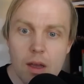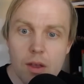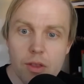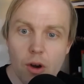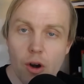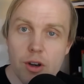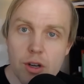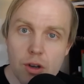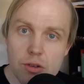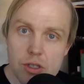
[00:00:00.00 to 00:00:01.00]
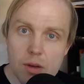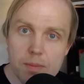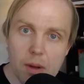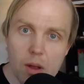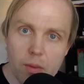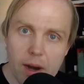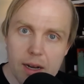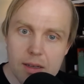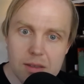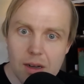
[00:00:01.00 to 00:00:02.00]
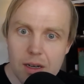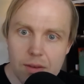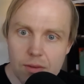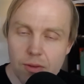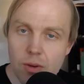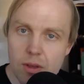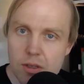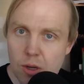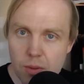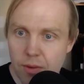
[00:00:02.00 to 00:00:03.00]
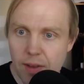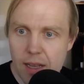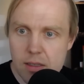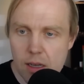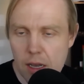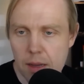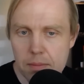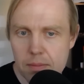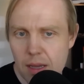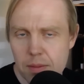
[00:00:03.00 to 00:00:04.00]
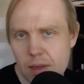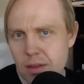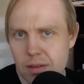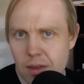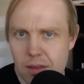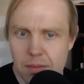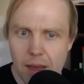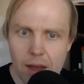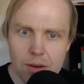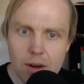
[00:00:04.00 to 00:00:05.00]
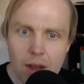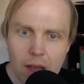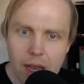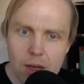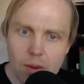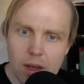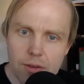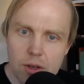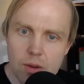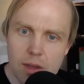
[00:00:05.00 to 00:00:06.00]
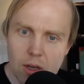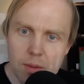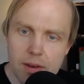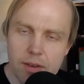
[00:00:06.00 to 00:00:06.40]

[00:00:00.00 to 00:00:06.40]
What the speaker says: There are no jump ball ratings, not even for the super advanced game. Maybe it doesn't matter. Anyway, if you do a little bit of